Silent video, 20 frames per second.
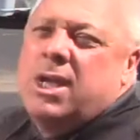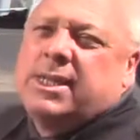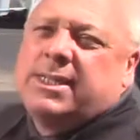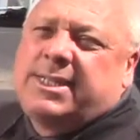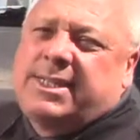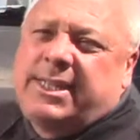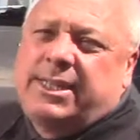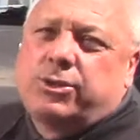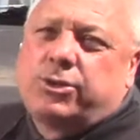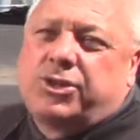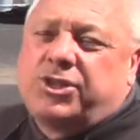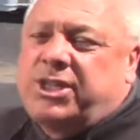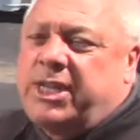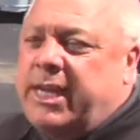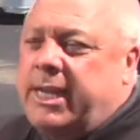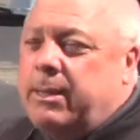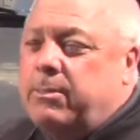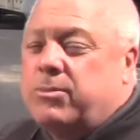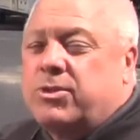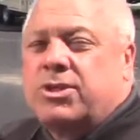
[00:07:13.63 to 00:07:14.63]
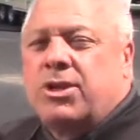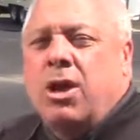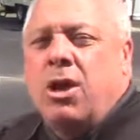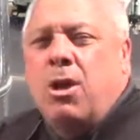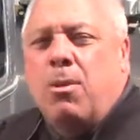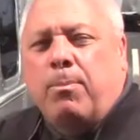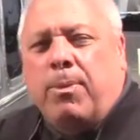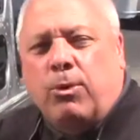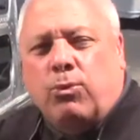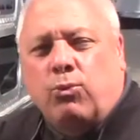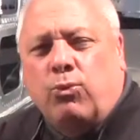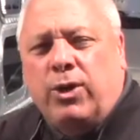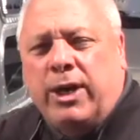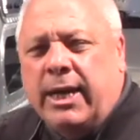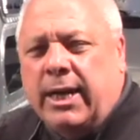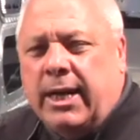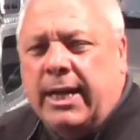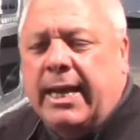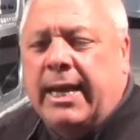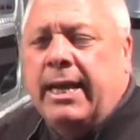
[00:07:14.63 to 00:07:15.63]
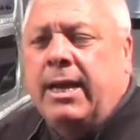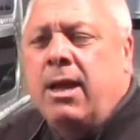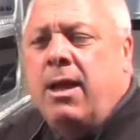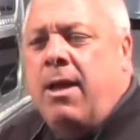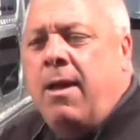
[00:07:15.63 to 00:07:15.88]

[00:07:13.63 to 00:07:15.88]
seal seams. But really,